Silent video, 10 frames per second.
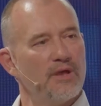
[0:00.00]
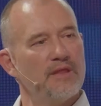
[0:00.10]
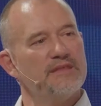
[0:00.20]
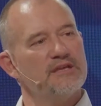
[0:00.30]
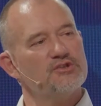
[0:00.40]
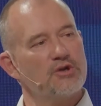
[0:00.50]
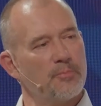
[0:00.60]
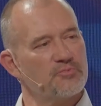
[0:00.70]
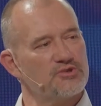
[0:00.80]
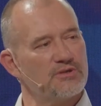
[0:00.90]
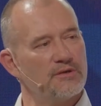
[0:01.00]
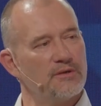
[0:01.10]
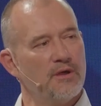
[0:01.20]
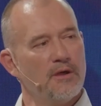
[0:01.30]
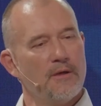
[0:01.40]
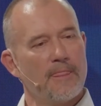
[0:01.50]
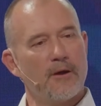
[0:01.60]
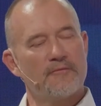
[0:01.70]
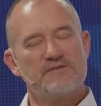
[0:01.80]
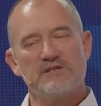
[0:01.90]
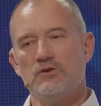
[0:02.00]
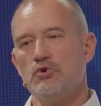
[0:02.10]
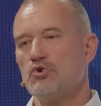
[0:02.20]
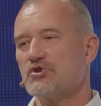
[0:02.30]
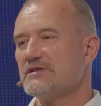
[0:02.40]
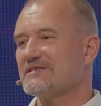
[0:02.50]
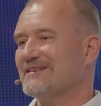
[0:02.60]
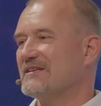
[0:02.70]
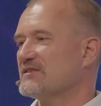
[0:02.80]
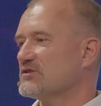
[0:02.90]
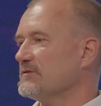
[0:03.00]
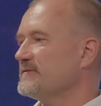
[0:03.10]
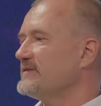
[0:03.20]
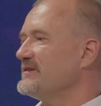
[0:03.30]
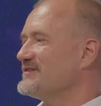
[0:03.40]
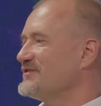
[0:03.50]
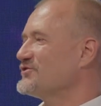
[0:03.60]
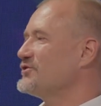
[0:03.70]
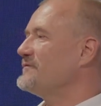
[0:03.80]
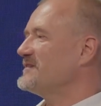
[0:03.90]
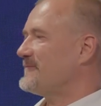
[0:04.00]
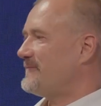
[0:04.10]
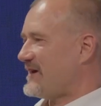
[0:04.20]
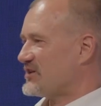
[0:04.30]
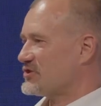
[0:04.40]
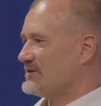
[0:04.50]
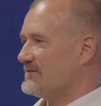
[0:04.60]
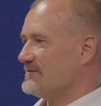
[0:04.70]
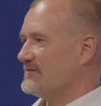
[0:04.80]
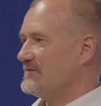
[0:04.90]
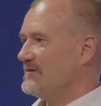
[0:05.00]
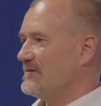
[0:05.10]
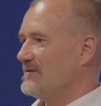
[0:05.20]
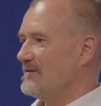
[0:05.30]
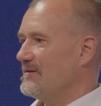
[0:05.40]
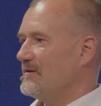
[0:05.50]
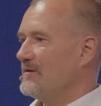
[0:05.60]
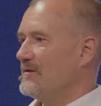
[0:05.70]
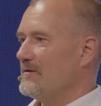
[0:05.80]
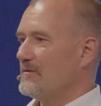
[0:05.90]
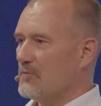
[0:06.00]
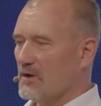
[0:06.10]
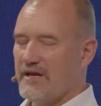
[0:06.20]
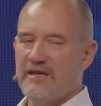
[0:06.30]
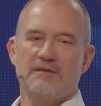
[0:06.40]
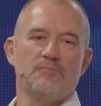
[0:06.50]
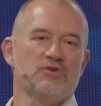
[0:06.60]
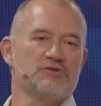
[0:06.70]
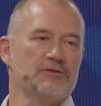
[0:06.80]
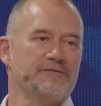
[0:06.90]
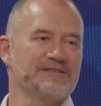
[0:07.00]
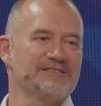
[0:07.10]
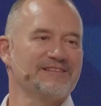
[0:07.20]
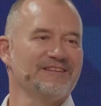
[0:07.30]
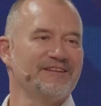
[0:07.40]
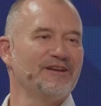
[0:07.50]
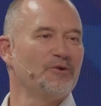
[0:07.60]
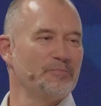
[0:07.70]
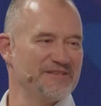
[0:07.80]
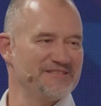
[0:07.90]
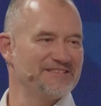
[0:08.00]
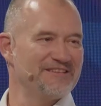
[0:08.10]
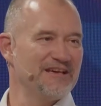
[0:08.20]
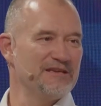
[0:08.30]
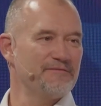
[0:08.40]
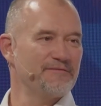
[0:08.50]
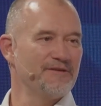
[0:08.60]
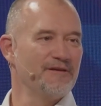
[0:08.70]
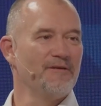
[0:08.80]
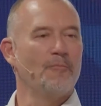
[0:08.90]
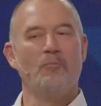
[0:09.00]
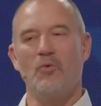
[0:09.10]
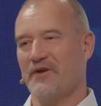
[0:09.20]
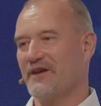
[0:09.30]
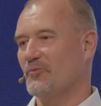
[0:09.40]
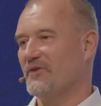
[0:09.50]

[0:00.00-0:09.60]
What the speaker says: and the adoption of solutions in a software as a service fashion will hit most of us still in our business life more than we